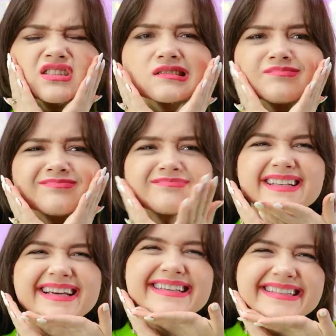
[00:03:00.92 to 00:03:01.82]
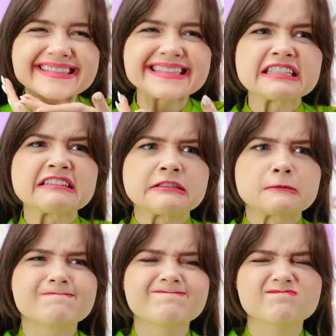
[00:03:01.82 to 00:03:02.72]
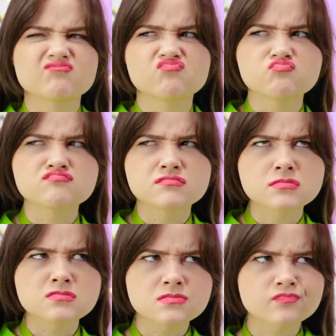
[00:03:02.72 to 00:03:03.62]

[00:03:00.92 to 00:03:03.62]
Ow! My cheeks! I want it